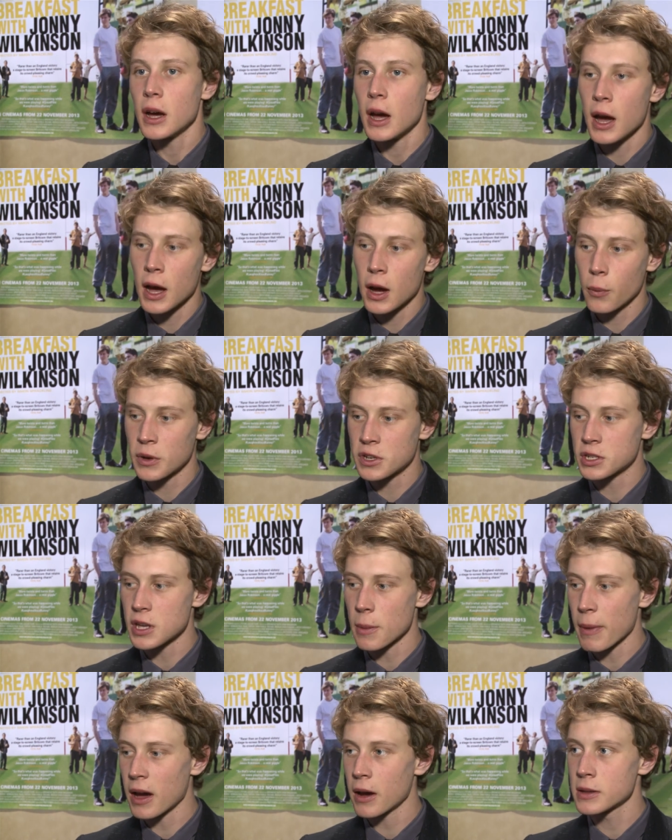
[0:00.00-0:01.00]
uh, which is
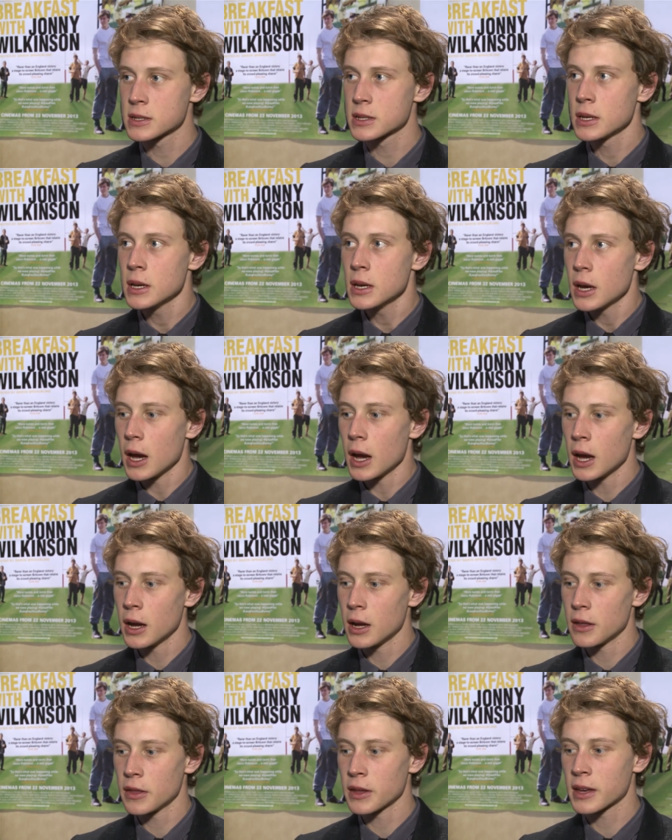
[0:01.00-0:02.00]
about
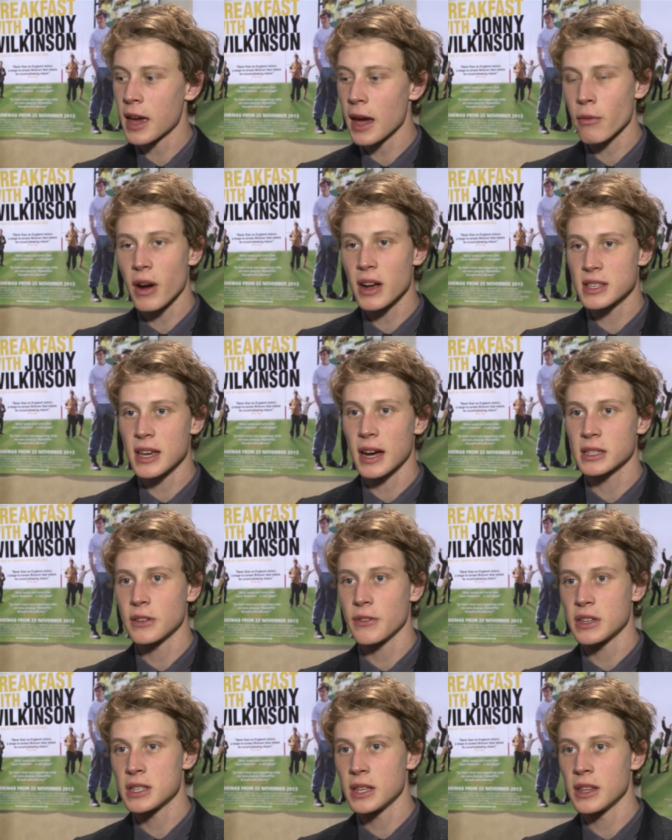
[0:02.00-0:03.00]
uh, the gay rights
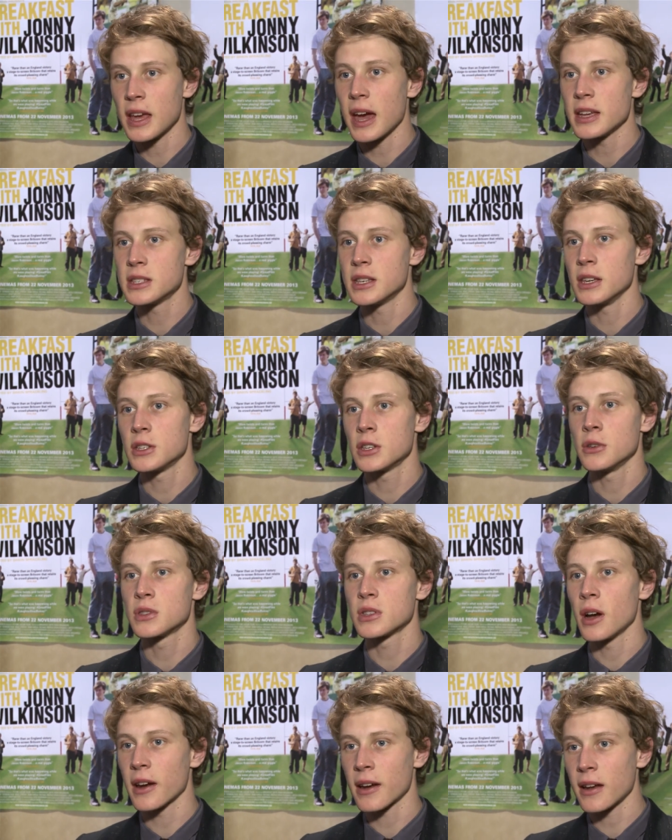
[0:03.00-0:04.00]
activists in the 80s who
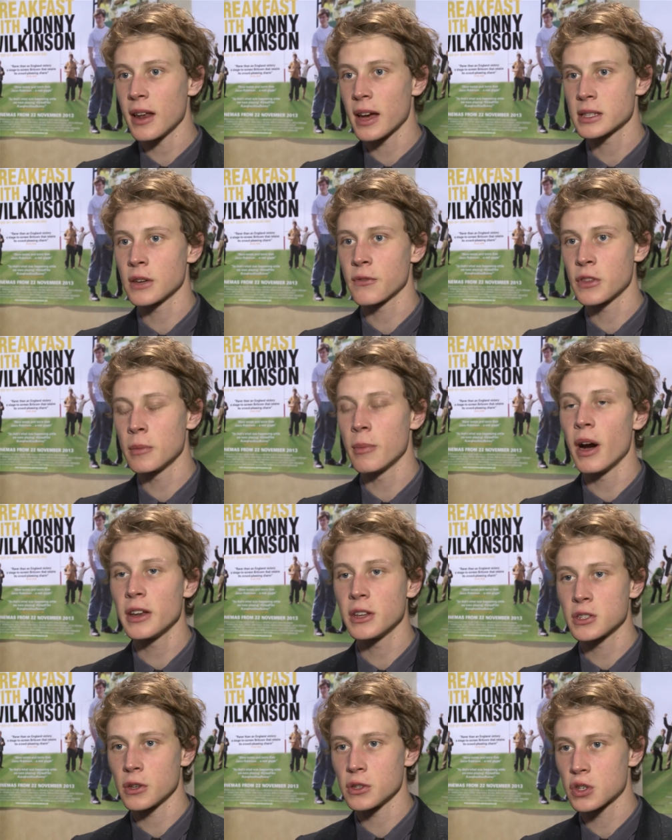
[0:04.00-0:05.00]
started collecting for the
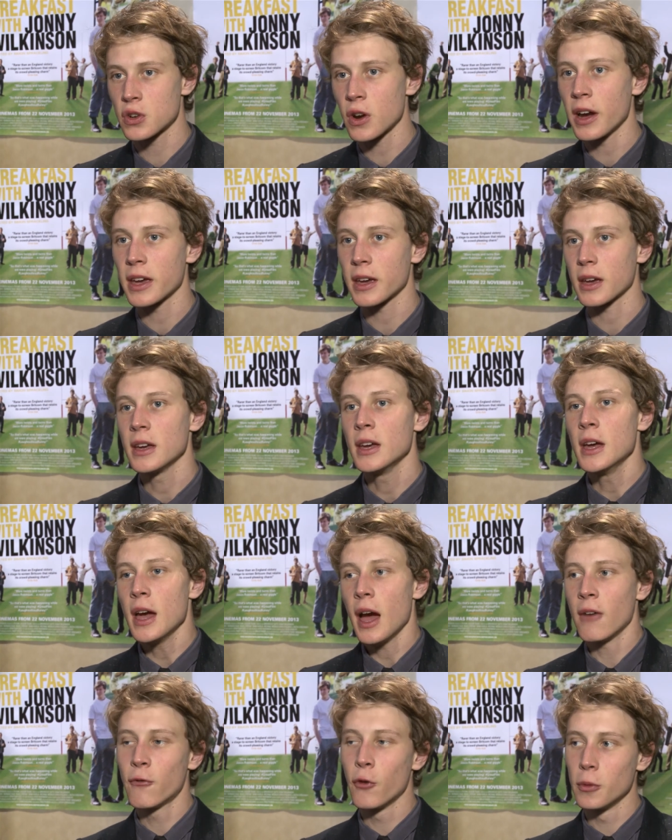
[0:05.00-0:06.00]
miners on strike
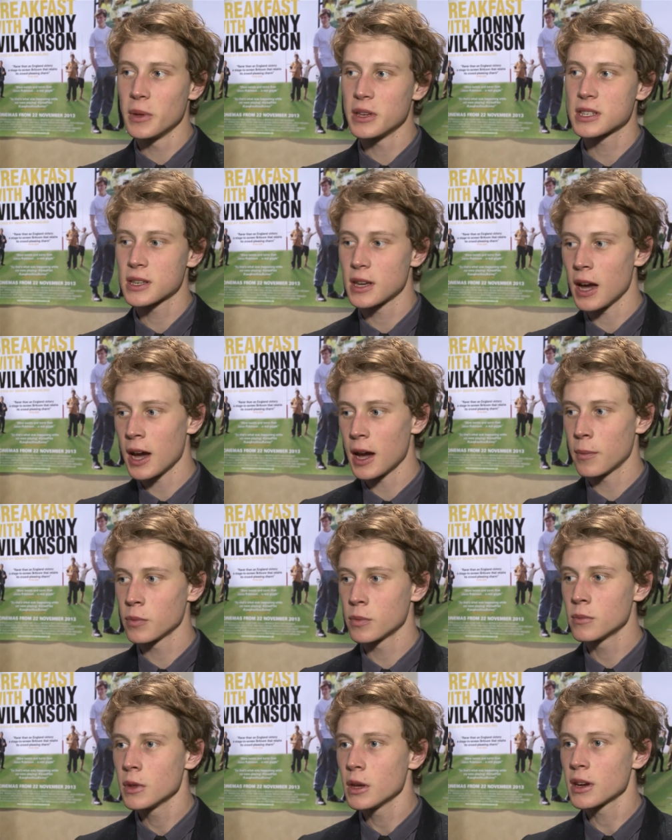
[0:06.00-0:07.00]
and formed this
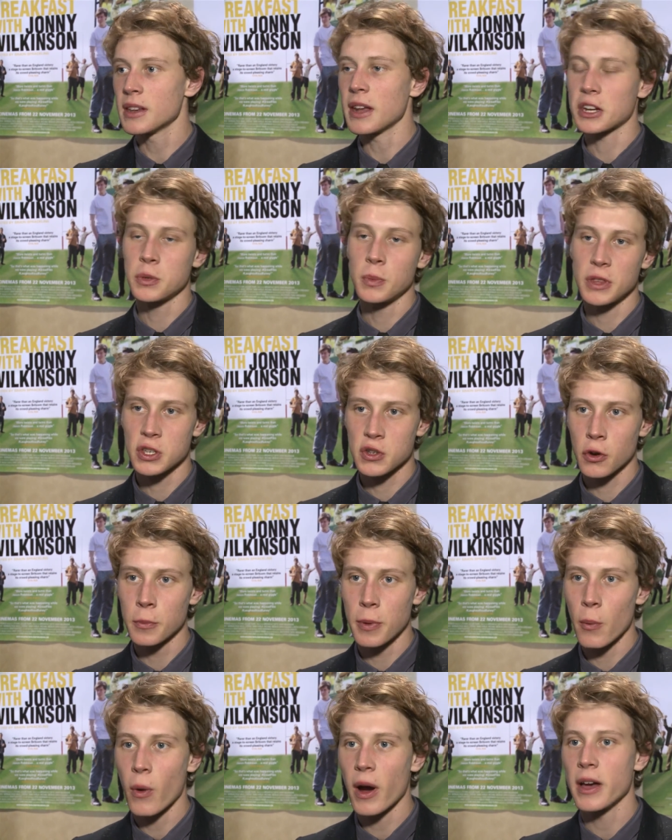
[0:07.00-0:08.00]
um, connection with this group
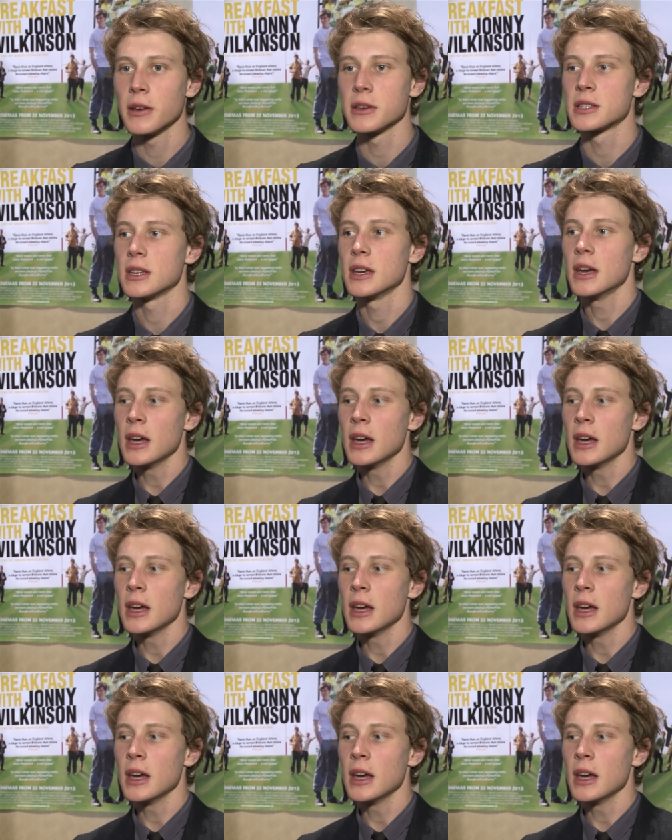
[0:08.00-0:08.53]
in Wales.